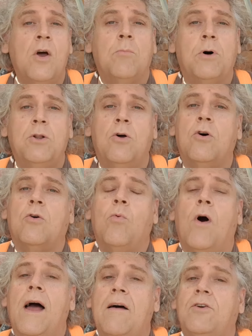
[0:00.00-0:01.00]
But look,
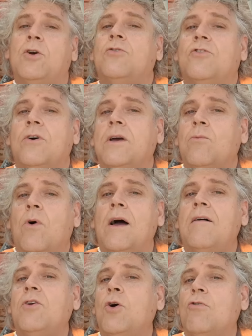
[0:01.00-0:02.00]
whatever you're doing,
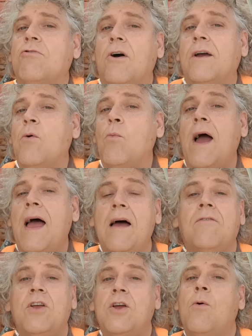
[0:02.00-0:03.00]
whatever you're growing and
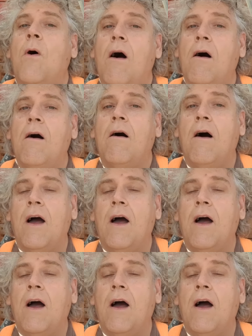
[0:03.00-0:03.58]
wherever you are,